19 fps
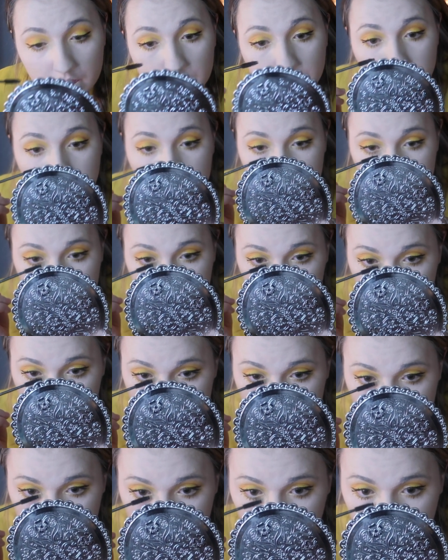she
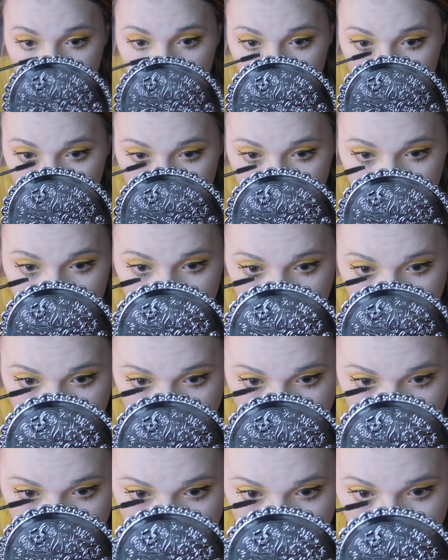screams like,
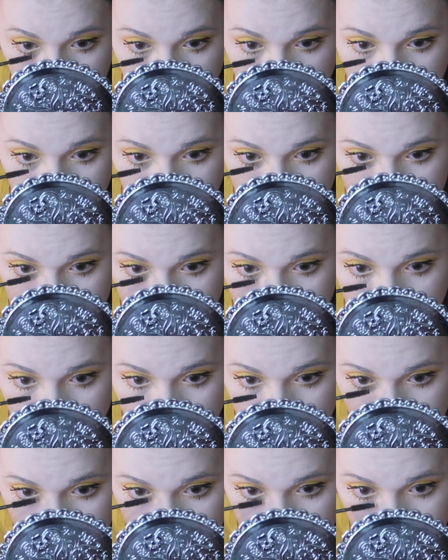don't tell me
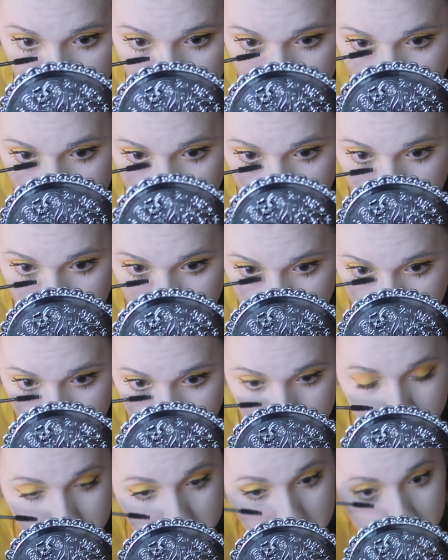how to do this or whatever, and
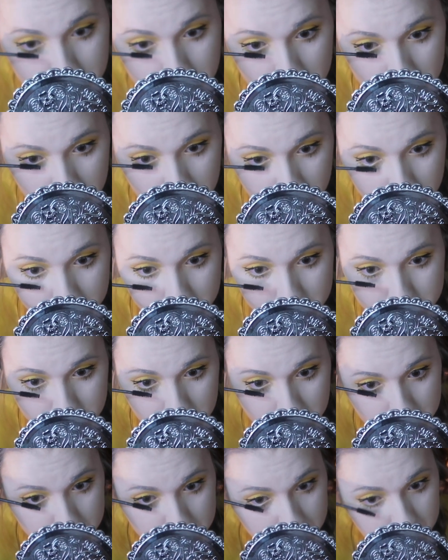don't tell me how to love your
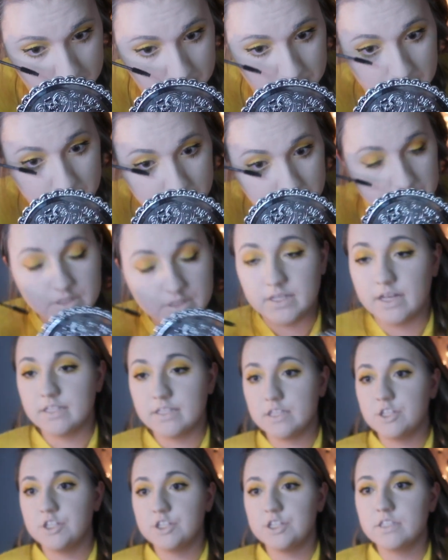son or something, whatever she says.
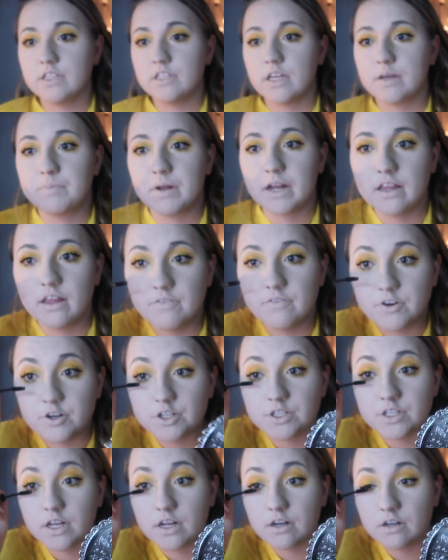And then she's like, but I love your
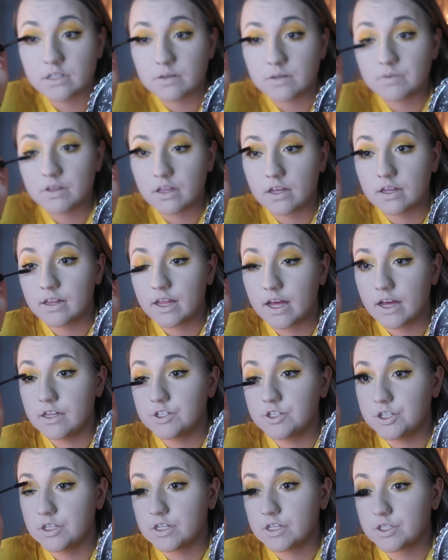son or something like that,
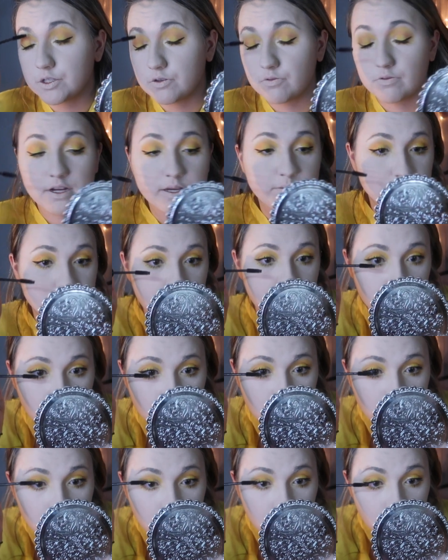and she like screams at
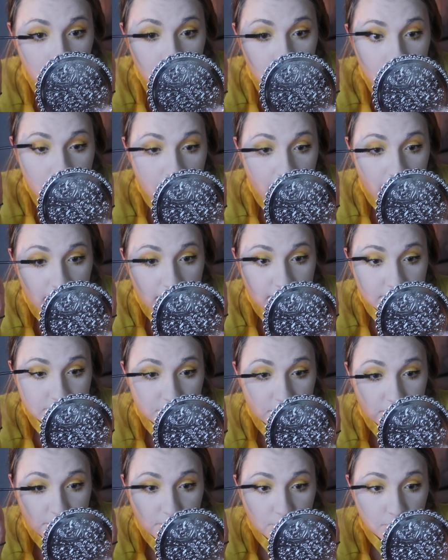her, and
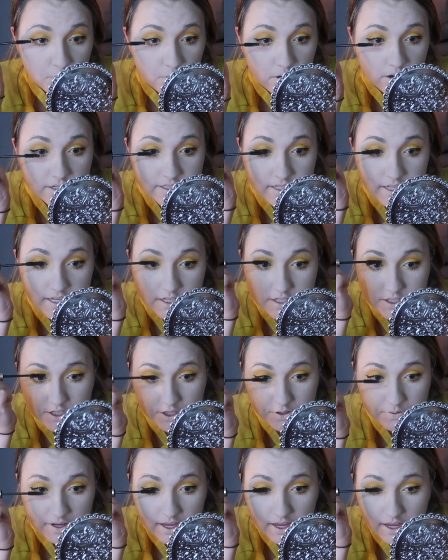Tucker walks
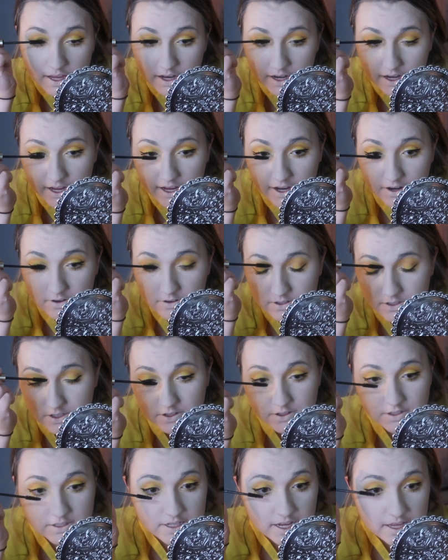into it and hears
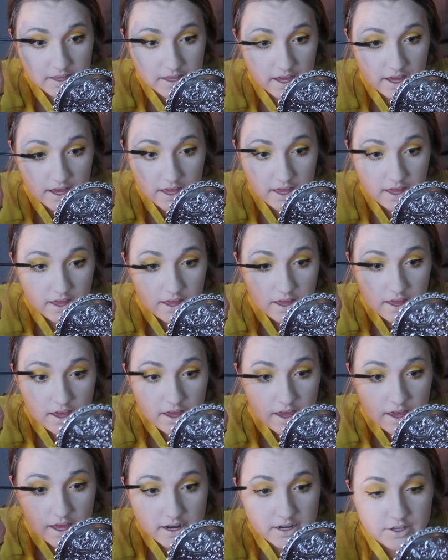her say that,
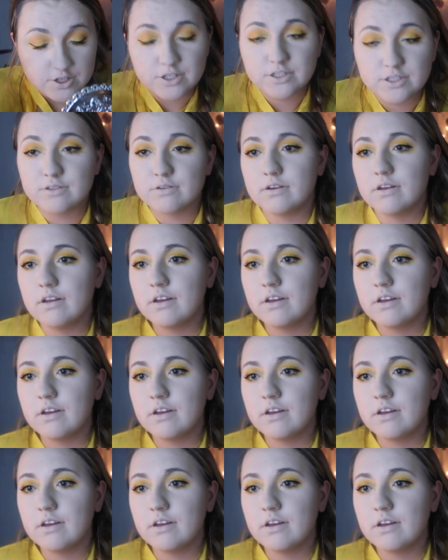and it just